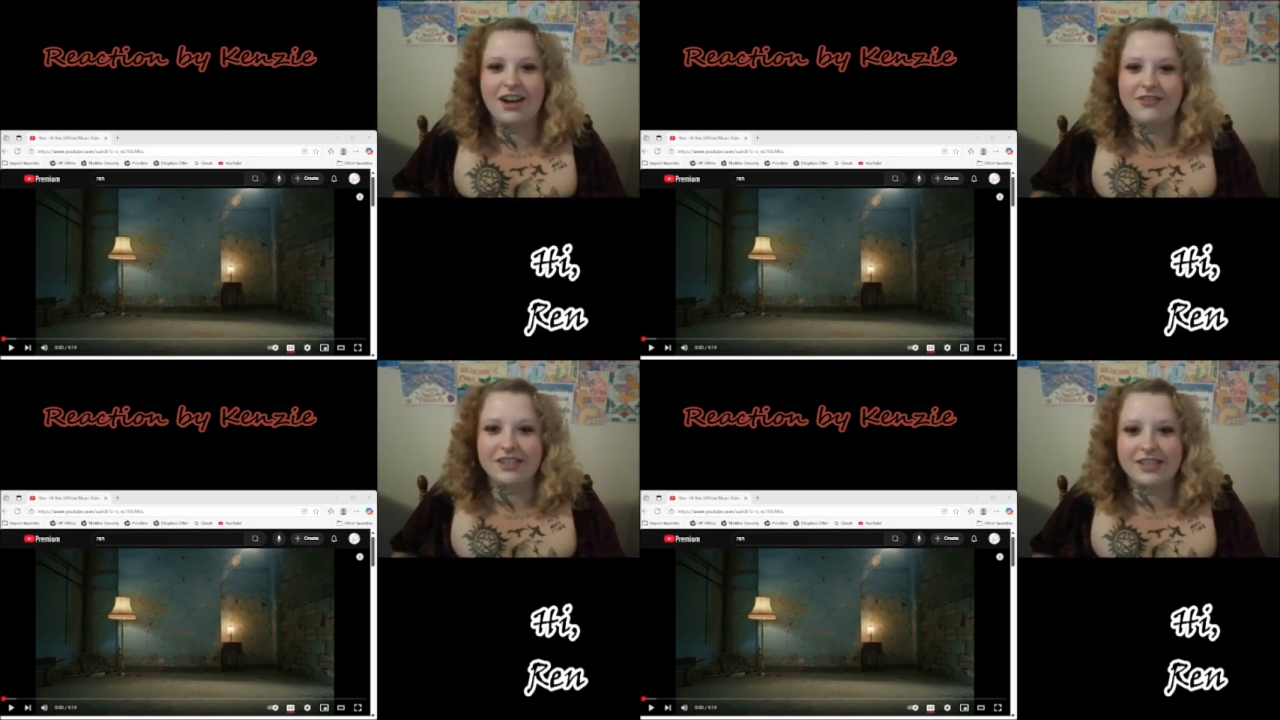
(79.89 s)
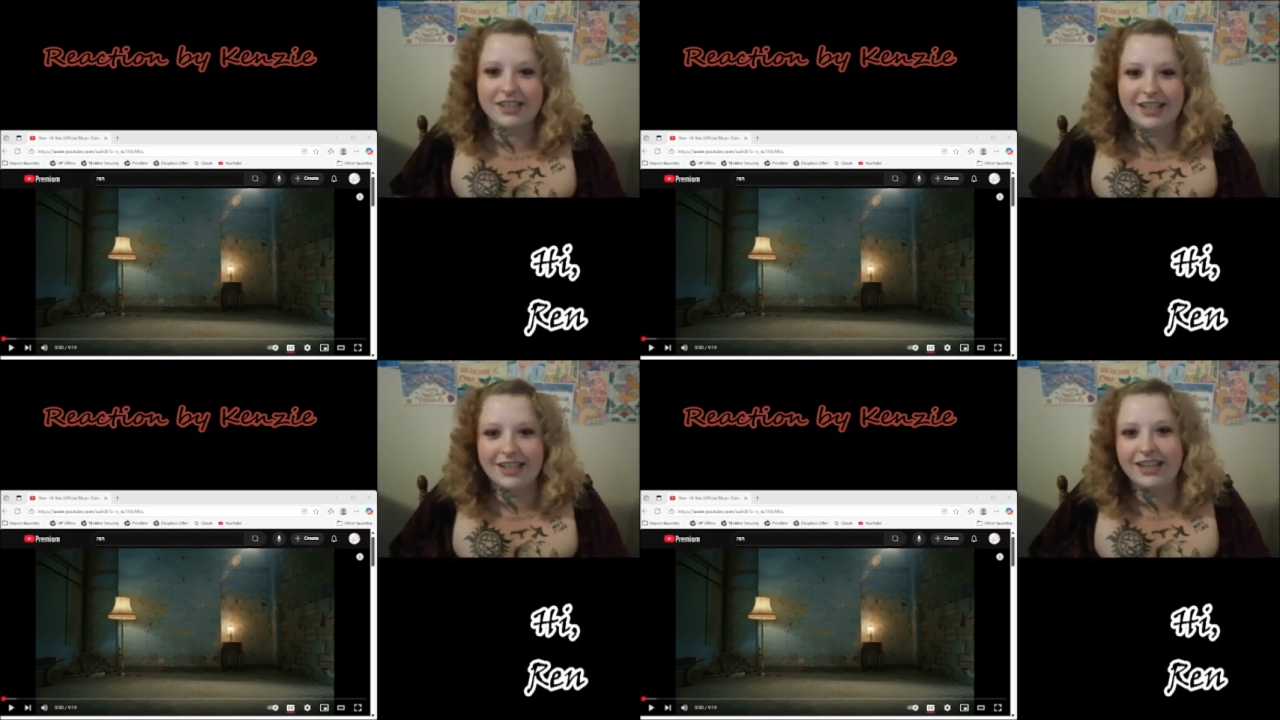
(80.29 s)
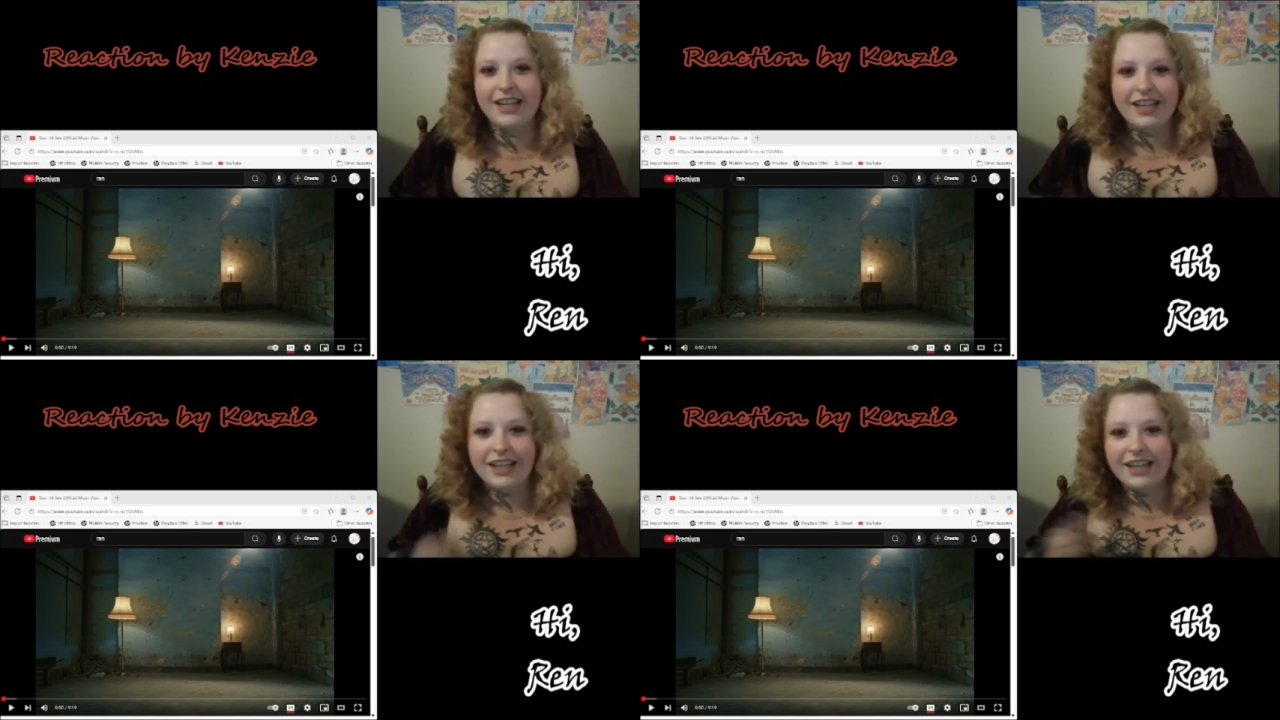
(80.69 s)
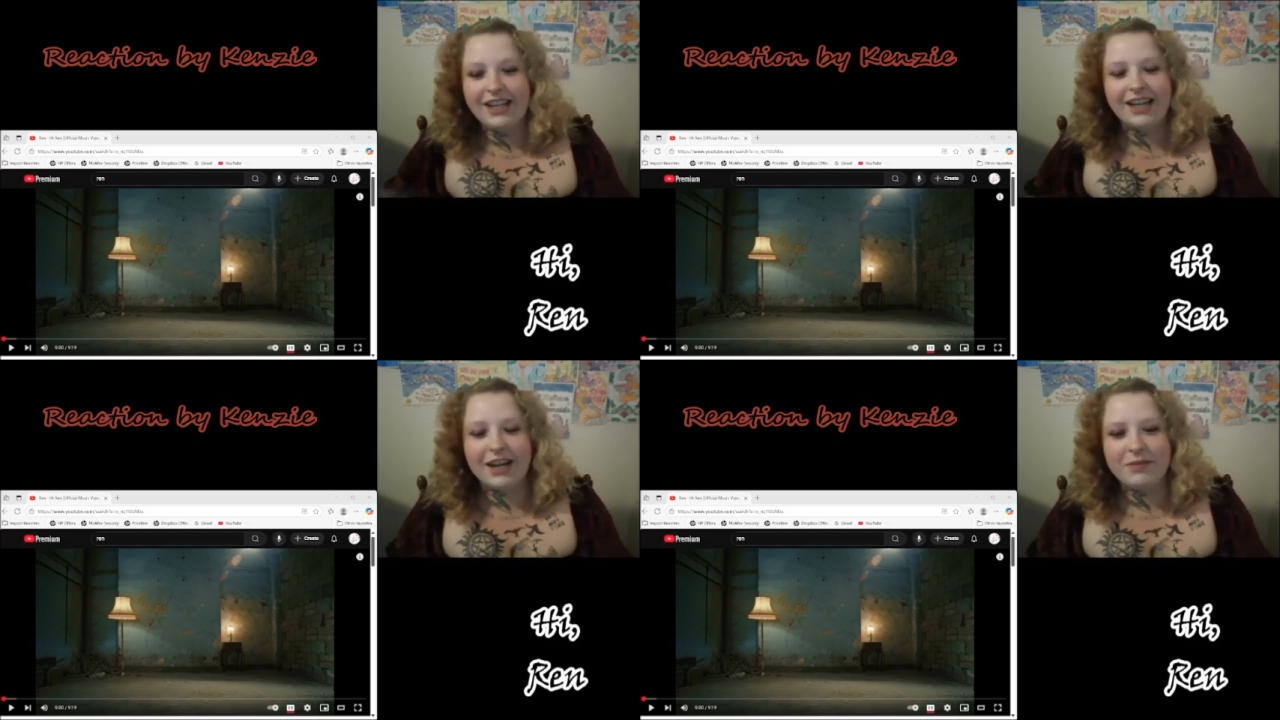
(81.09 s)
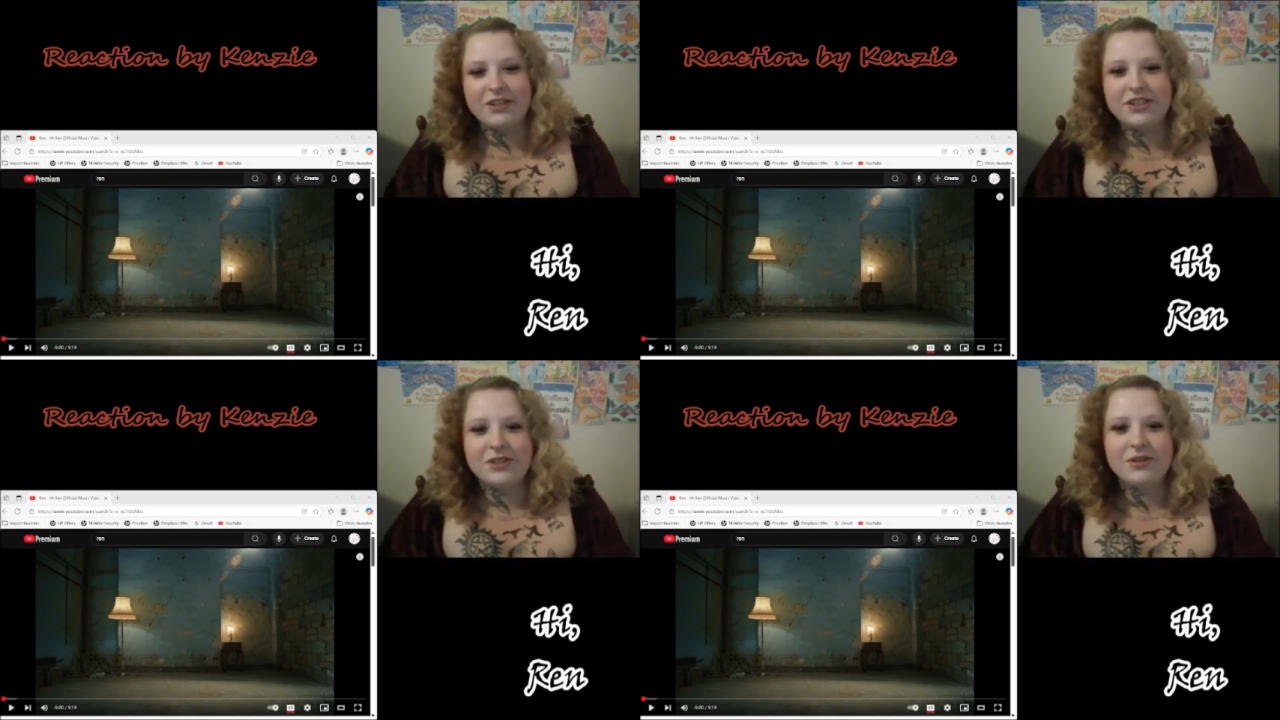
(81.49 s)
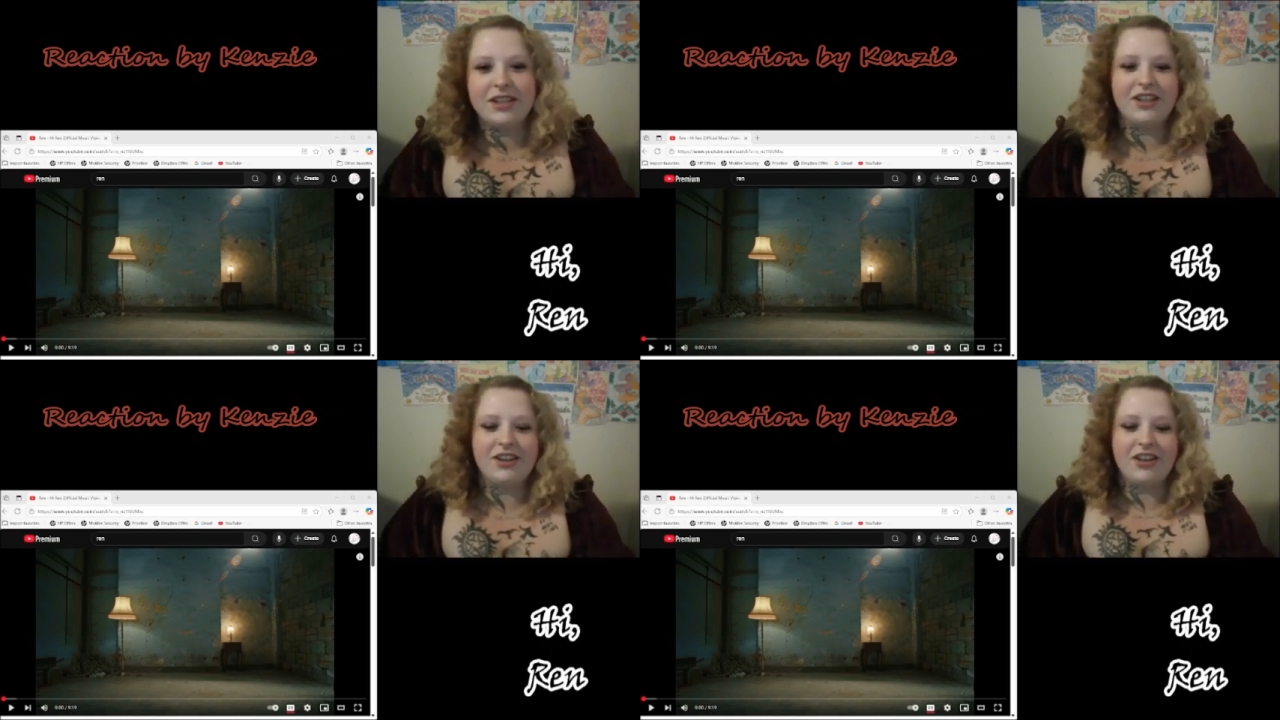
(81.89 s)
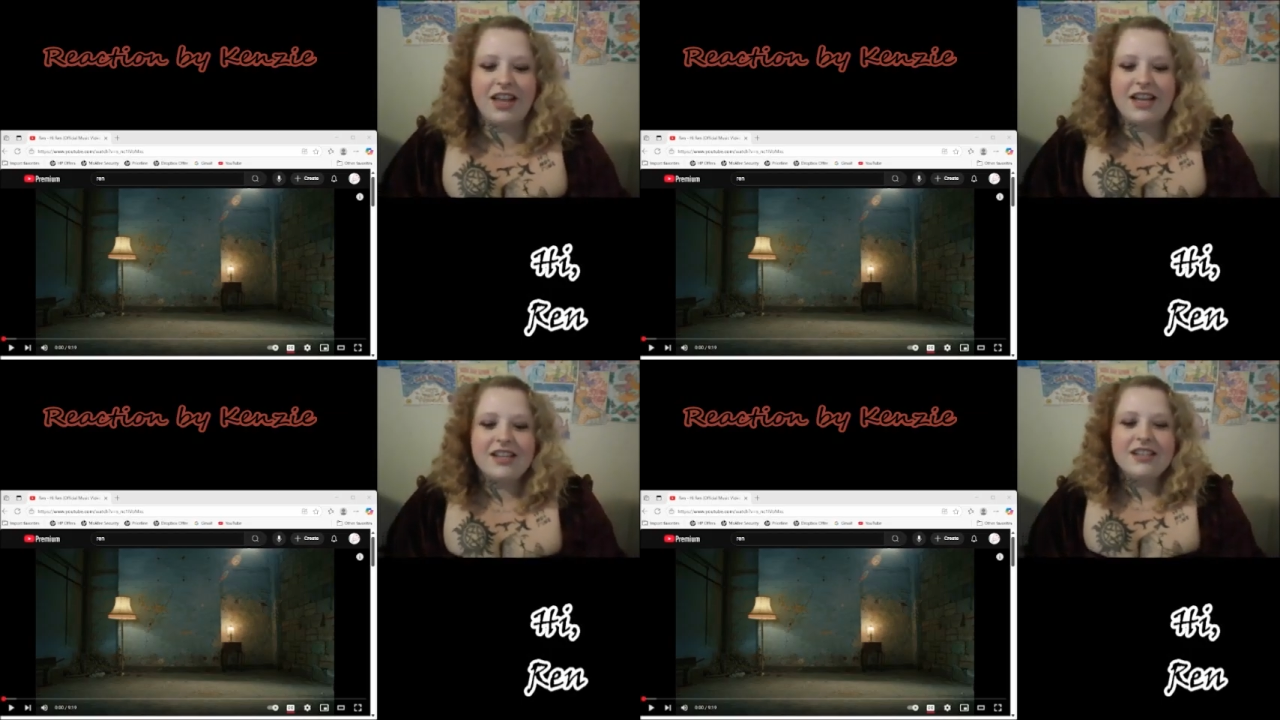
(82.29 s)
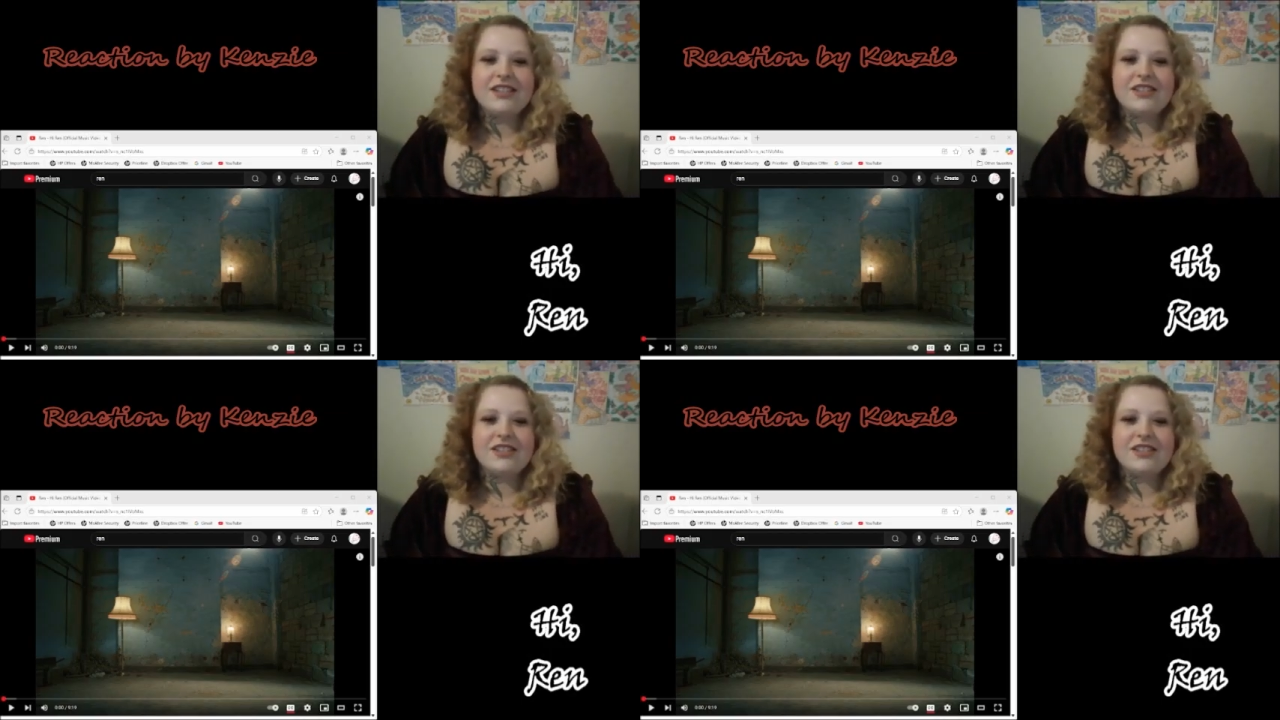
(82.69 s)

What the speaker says: obviously I'm into it and all that.